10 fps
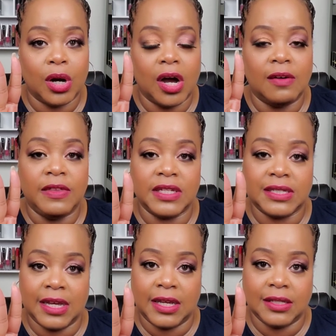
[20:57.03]
of the
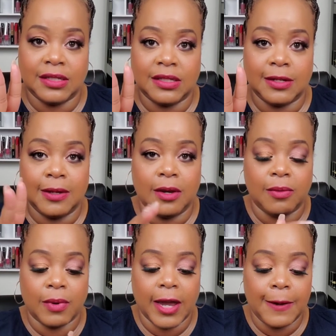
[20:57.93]
scents,
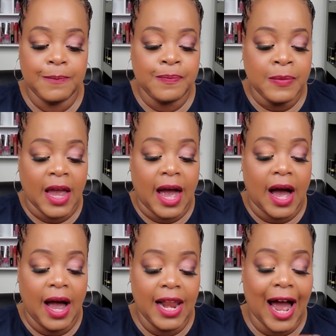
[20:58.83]
right?
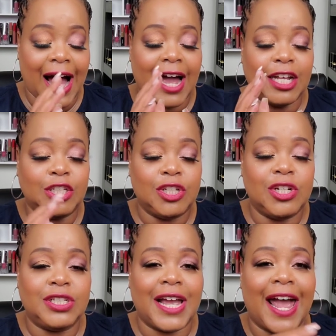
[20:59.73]
And I
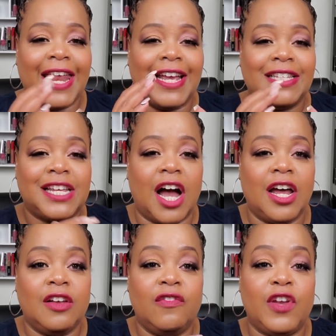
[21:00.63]
looked at a
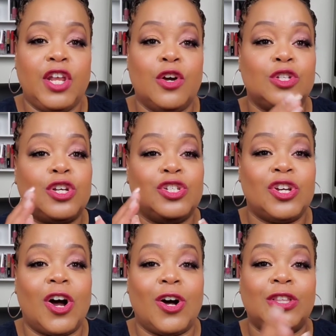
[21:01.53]
ton of videos because
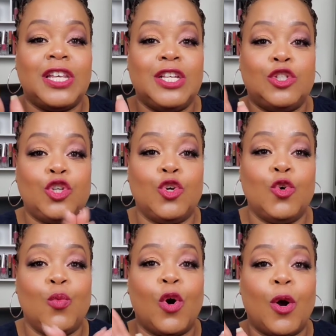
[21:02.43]
y'all, these
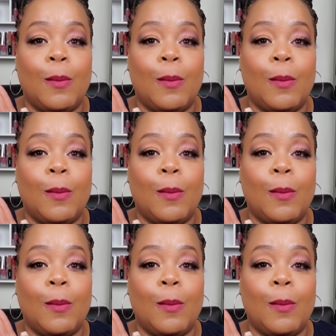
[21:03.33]
two were